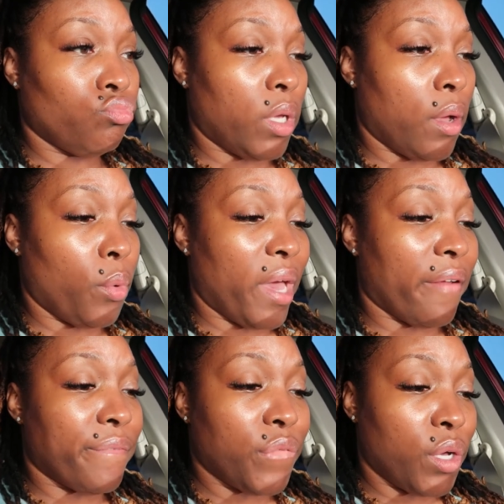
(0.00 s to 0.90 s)
yeah, we got
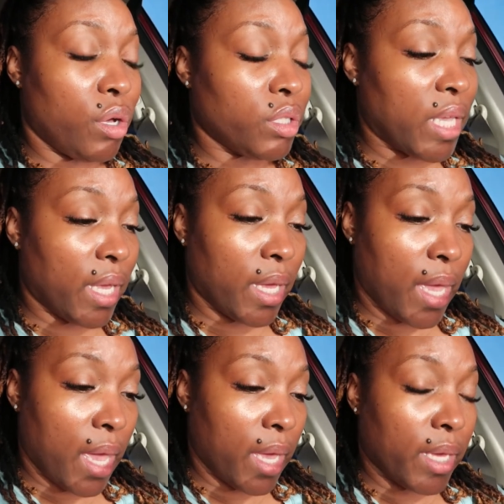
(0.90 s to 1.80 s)
a full tank of
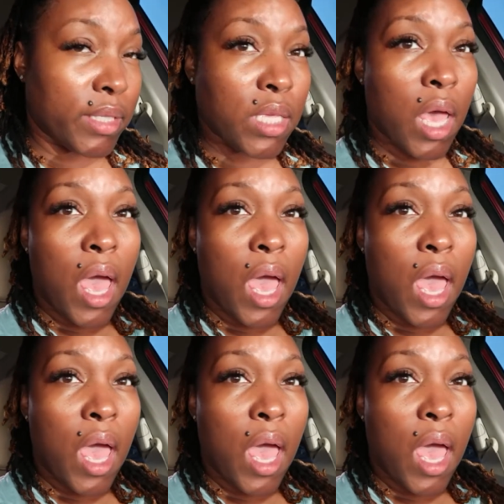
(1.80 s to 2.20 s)
gas.